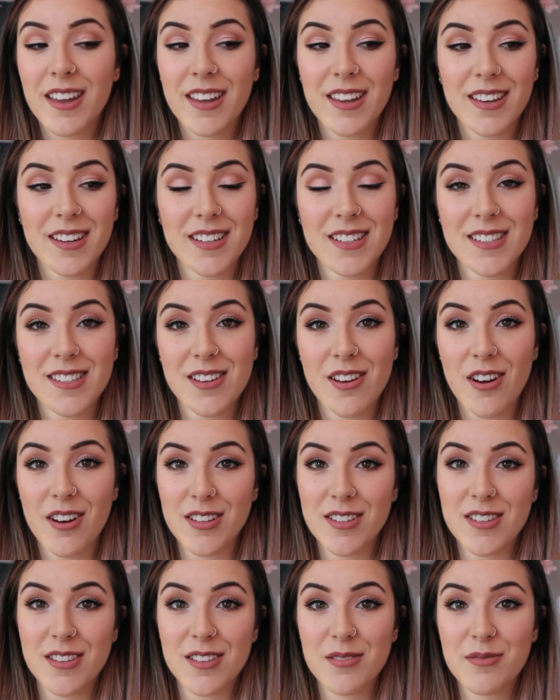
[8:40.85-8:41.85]
It is
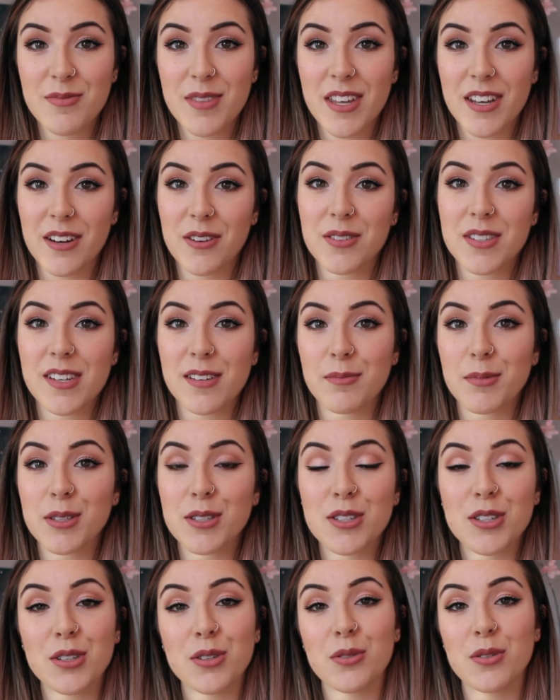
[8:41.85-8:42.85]
awesome that I was able
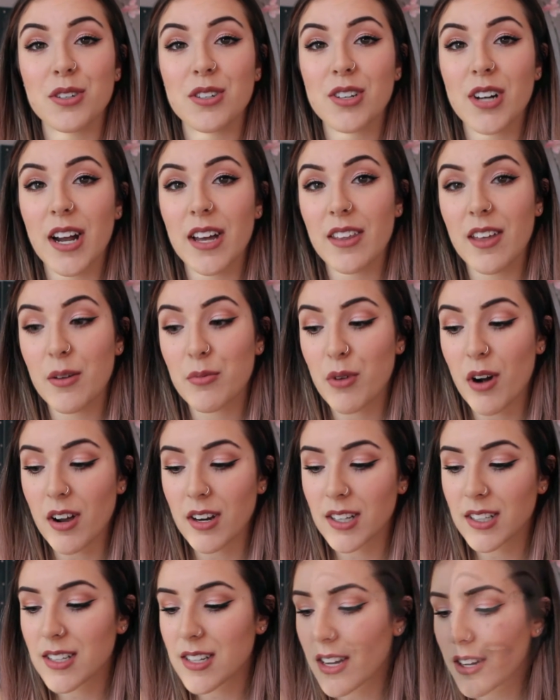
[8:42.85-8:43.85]
to try that
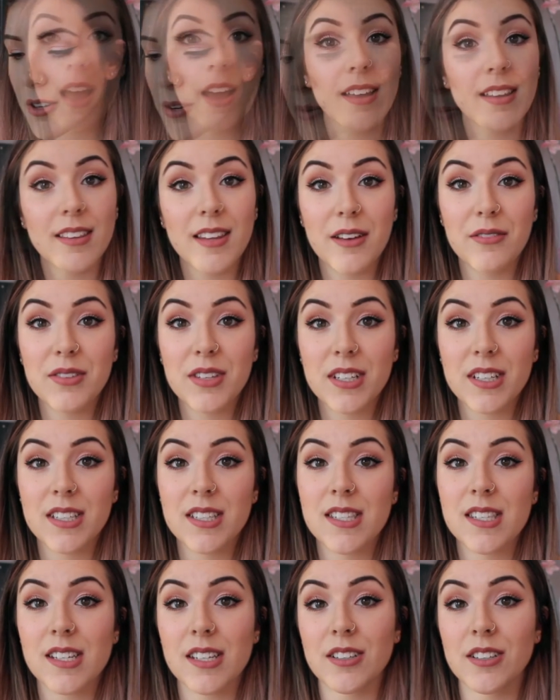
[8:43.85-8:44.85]
product out. I love the
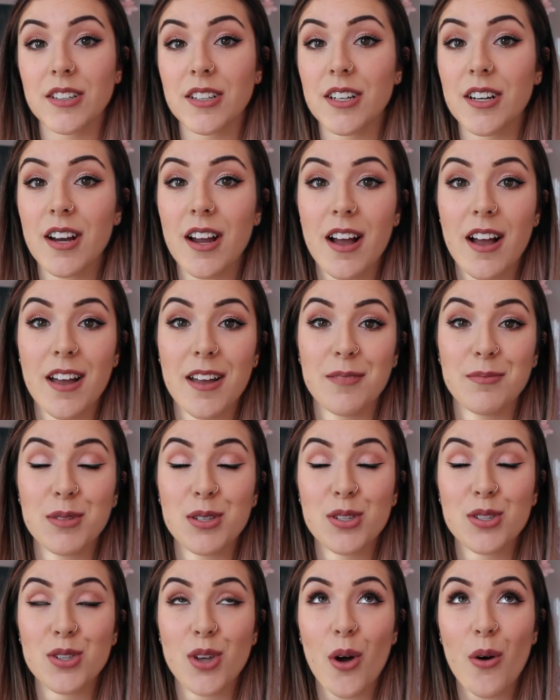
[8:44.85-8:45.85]
concealer. I'm
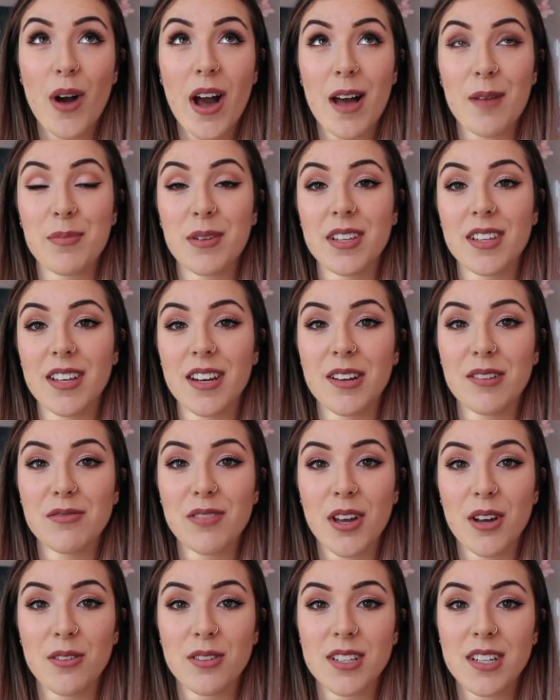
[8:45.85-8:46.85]
so happy that I
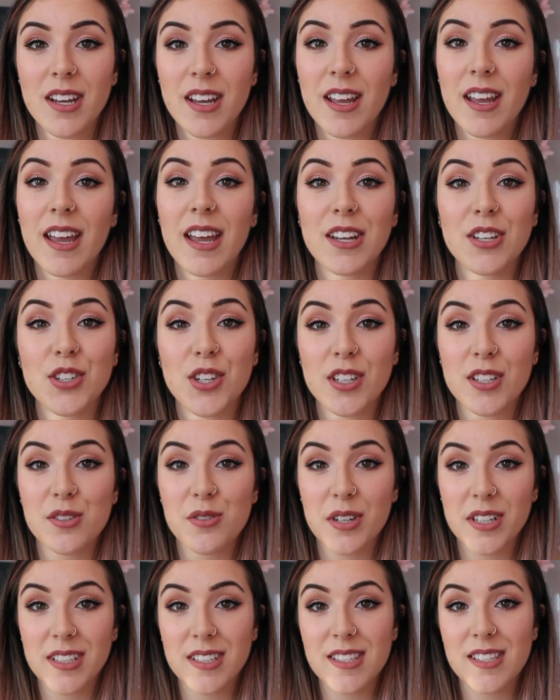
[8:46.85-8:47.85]
found a
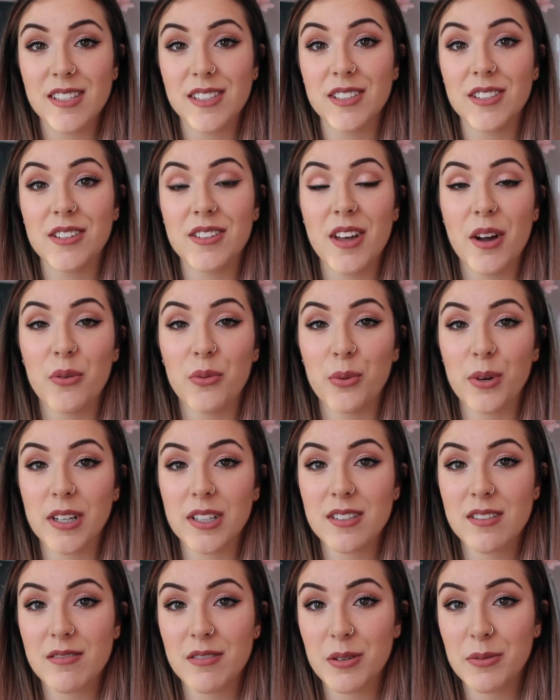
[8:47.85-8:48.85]
drugstore concealer that
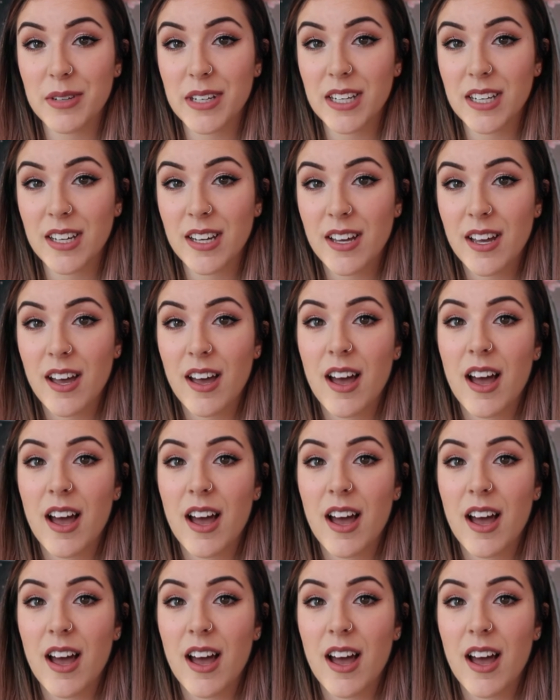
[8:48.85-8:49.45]
works for me.